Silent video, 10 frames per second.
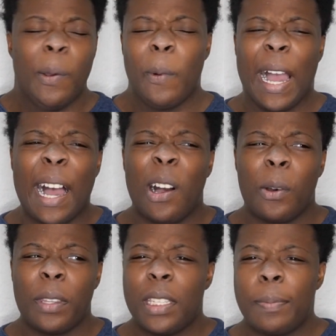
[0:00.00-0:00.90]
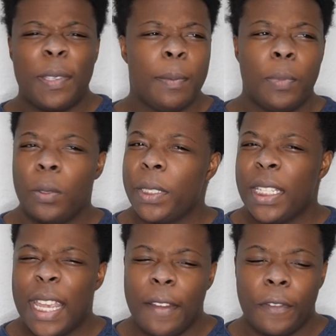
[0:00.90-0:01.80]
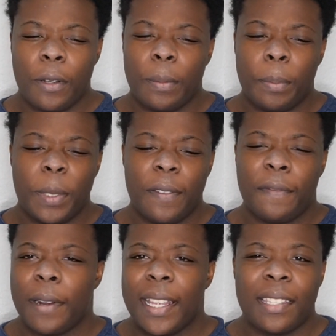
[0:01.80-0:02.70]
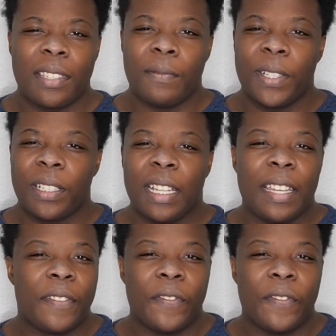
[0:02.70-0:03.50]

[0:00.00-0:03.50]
wow, these people would never be friends in real life.